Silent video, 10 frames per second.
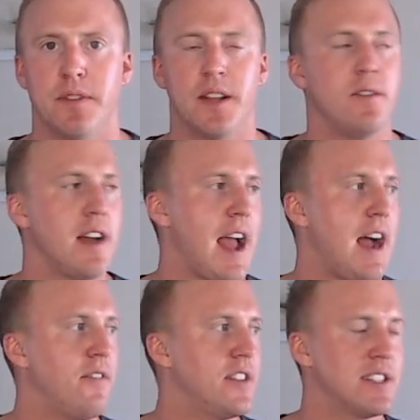They don't
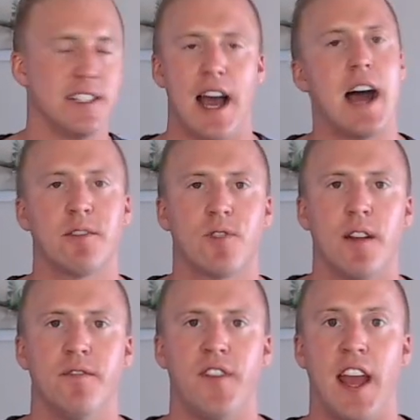have this
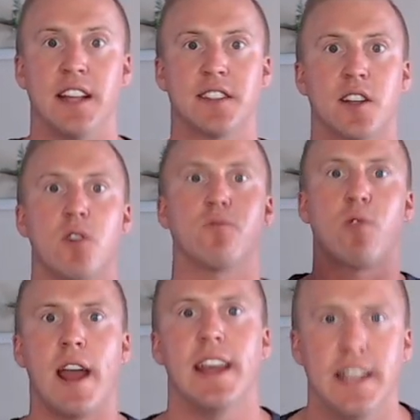non-REM phase, they go
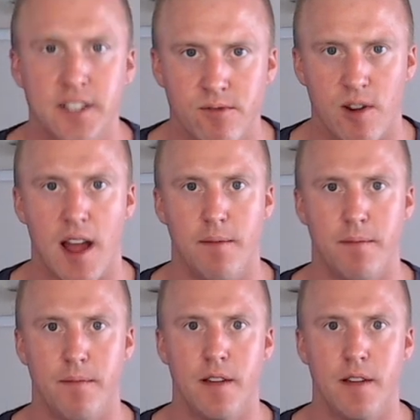right into REM.